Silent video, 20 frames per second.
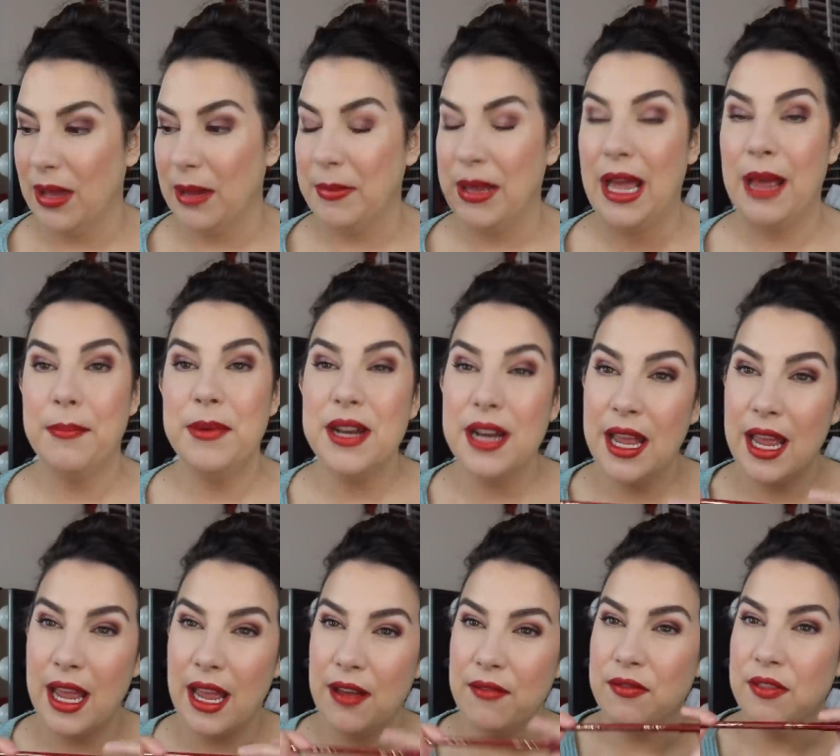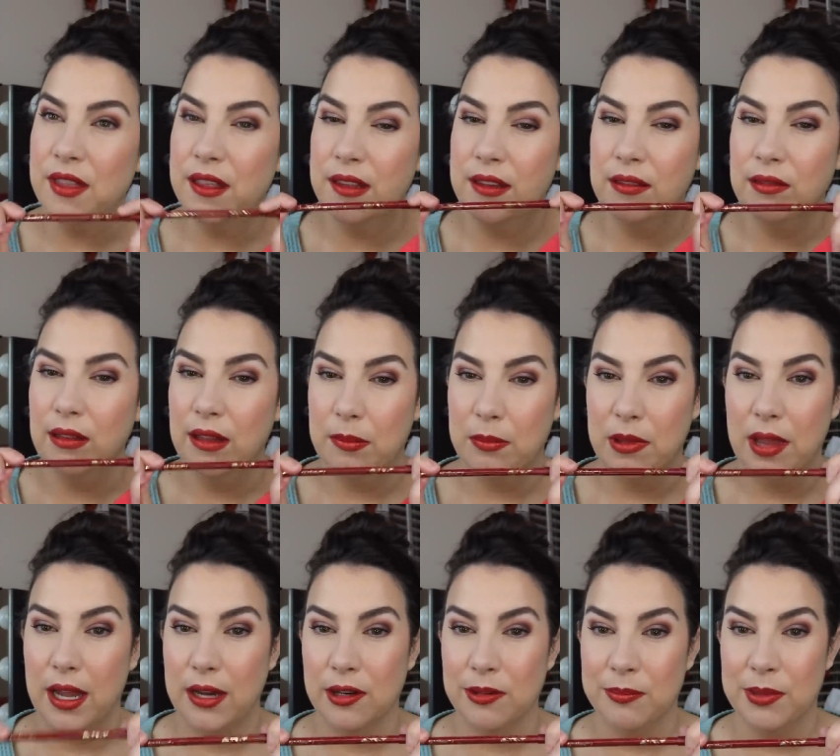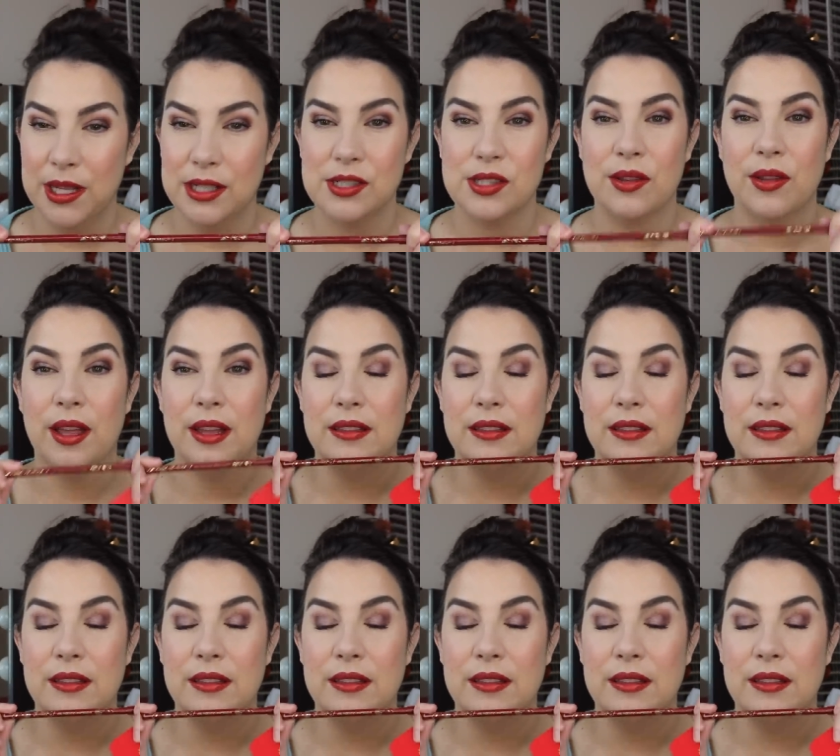I'm happy to have the lip liner pencil.